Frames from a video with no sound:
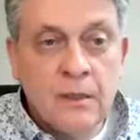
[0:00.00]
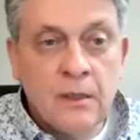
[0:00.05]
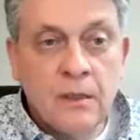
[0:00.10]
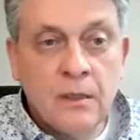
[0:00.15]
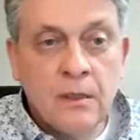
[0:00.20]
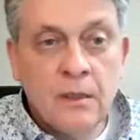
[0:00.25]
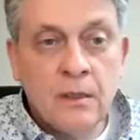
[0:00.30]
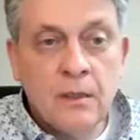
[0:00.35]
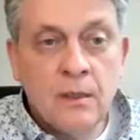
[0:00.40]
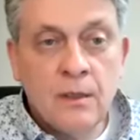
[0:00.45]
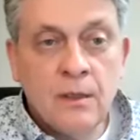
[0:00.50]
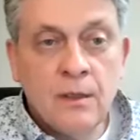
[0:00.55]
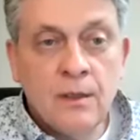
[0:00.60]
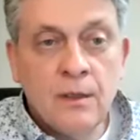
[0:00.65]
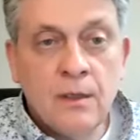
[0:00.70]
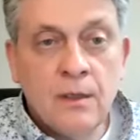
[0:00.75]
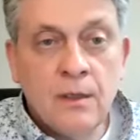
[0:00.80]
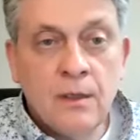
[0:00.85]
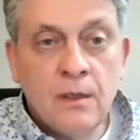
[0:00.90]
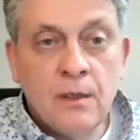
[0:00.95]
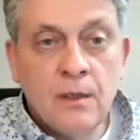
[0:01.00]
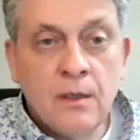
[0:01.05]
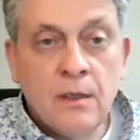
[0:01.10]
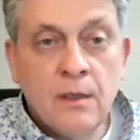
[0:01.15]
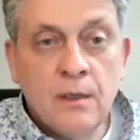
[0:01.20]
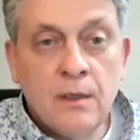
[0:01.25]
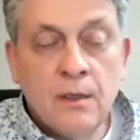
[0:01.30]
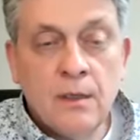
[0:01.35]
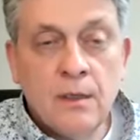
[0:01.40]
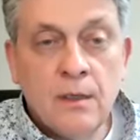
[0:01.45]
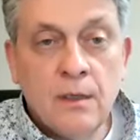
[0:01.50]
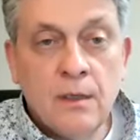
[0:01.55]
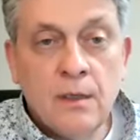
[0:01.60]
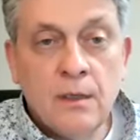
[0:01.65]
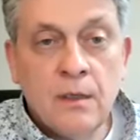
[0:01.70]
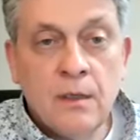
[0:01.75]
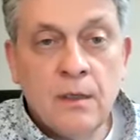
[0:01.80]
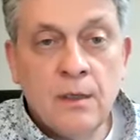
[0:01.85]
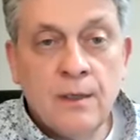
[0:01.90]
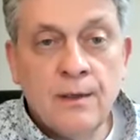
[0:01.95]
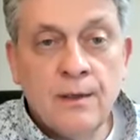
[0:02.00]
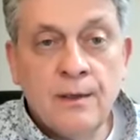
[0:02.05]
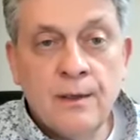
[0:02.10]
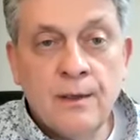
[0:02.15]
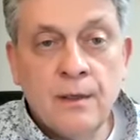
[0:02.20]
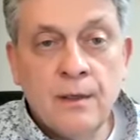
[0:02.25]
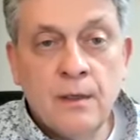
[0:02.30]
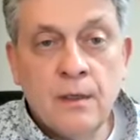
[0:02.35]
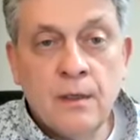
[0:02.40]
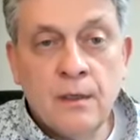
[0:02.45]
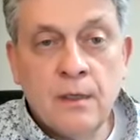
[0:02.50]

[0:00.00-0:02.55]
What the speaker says: (no one is talking)